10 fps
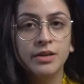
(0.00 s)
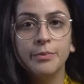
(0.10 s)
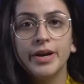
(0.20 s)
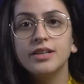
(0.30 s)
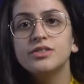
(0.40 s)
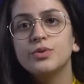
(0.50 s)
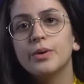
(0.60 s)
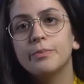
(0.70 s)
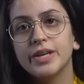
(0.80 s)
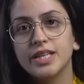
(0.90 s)
but compared to
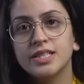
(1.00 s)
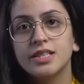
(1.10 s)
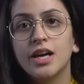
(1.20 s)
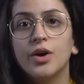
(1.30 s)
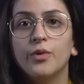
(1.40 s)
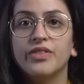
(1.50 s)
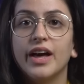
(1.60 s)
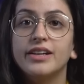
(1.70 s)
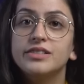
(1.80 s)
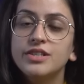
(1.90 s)
a piece
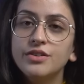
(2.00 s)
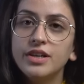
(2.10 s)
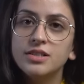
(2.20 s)
with ideal